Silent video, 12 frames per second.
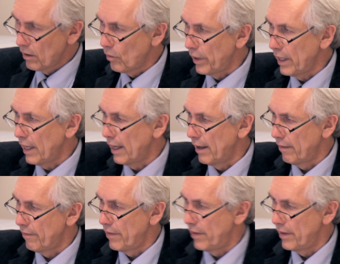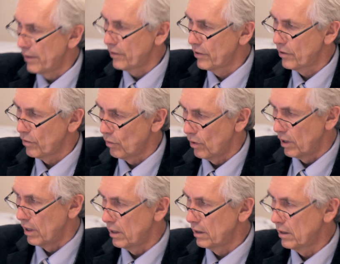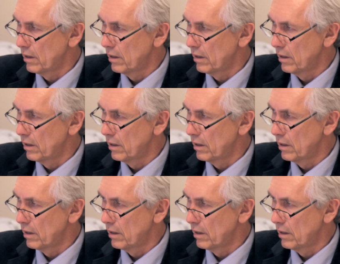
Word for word: stroke survivors and their families.